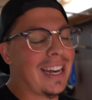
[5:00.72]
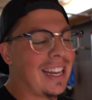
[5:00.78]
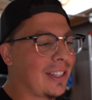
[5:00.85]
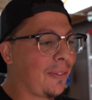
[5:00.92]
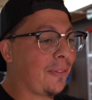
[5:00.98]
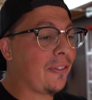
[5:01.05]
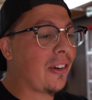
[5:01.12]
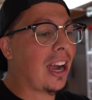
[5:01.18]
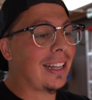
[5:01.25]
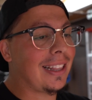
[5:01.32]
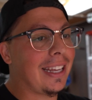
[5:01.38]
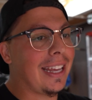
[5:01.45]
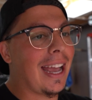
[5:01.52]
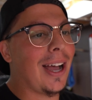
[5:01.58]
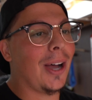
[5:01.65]
and it's
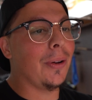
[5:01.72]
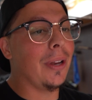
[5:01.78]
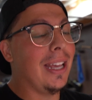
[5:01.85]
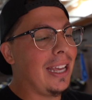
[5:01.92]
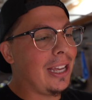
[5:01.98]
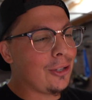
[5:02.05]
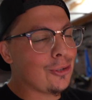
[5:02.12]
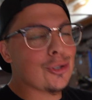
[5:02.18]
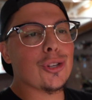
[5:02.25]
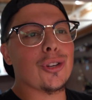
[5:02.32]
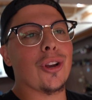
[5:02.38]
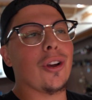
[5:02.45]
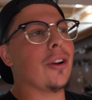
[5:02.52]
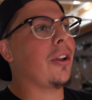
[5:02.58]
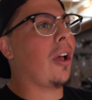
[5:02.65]
finally out,
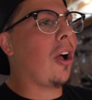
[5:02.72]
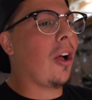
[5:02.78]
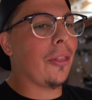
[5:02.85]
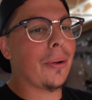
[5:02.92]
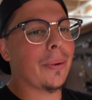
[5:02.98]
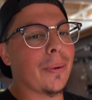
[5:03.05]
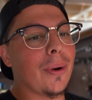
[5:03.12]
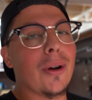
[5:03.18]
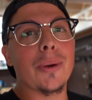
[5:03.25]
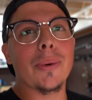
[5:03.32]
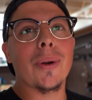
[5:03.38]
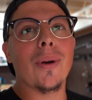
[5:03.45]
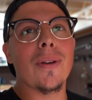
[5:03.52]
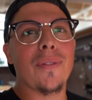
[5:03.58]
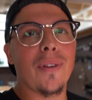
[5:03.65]
insured, on the road. We're
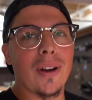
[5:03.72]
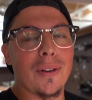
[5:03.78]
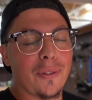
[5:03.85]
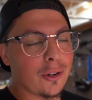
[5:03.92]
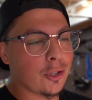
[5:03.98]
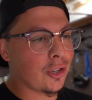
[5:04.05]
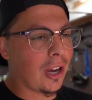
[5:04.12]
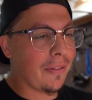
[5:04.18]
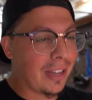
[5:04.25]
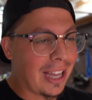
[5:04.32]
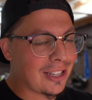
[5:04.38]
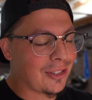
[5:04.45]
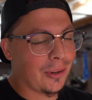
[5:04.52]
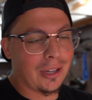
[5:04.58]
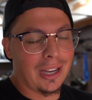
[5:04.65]
going for our first drive. You
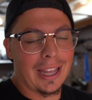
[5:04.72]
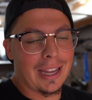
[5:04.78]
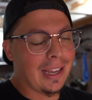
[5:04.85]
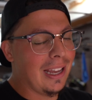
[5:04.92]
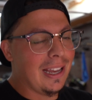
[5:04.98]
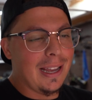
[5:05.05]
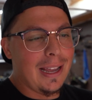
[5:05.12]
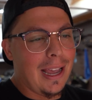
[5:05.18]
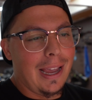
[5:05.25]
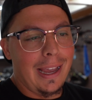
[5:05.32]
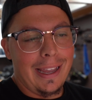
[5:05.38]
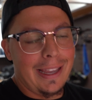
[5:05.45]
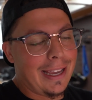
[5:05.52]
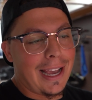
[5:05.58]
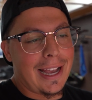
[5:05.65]
guys don't like,
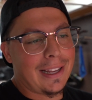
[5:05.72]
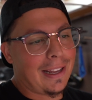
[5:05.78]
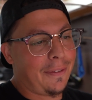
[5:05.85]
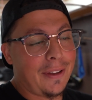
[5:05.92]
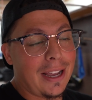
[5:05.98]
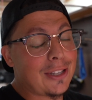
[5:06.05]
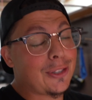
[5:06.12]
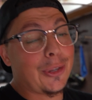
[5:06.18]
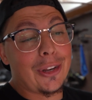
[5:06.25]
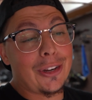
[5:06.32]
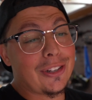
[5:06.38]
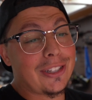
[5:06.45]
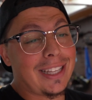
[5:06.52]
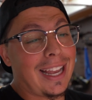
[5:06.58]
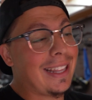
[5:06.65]
if you guys don't
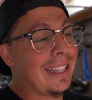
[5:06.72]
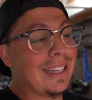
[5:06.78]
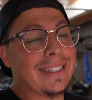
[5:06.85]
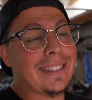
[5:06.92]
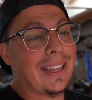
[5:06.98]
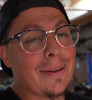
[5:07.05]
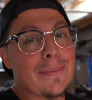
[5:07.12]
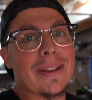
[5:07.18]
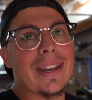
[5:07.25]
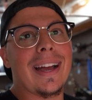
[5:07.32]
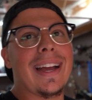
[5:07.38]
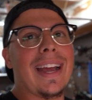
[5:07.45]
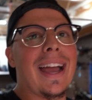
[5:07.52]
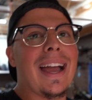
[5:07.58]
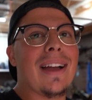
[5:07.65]
understand the excitement
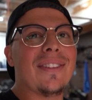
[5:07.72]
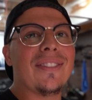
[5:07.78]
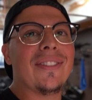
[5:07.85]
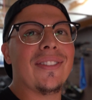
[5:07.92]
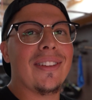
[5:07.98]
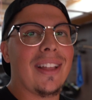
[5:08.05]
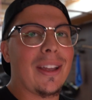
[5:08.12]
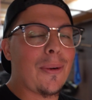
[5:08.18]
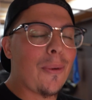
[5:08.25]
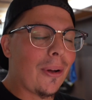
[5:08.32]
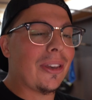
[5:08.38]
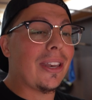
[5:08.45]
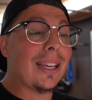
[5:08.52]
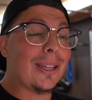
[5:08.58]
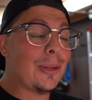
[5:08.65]
I have, like
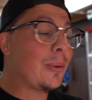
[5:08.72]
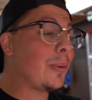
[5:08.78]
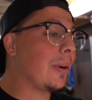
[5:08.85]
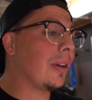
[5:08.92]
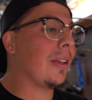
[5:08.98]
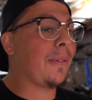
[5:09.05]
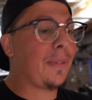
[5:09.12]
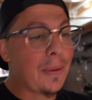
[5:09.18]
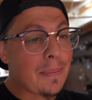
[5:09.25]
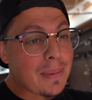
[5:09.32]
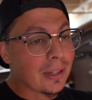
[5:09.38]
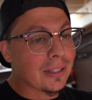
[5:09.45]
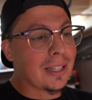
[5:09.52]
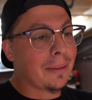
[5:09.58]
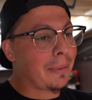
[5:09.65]
one day you will. If you
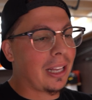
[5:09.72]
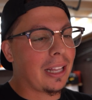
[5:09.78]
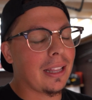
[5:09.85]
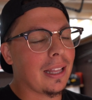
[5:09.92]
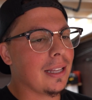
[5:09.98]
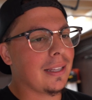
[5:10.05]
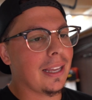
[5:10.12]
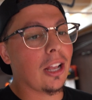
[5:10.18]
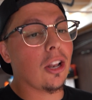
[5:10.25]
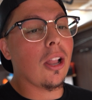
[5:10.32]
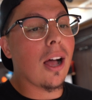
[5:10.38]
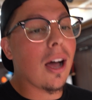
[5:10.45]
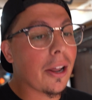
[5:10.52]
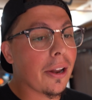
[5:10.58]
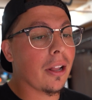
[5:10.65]
build something like this, like a
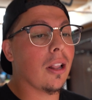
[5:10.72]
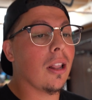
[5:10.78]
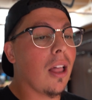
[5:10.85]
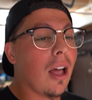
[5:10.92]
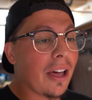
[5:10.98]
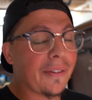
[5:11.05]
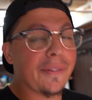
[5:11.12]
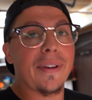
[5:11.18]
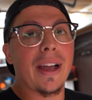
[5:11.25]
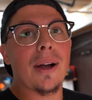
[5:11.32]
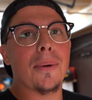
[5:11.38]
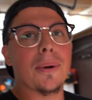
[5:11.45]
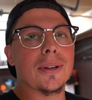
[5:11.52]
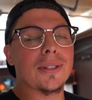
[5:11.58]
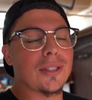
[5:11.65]
lot of
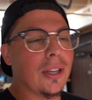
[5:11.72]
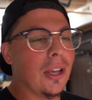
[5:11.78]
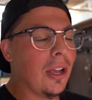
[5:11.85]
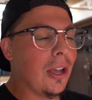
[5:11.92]
hours,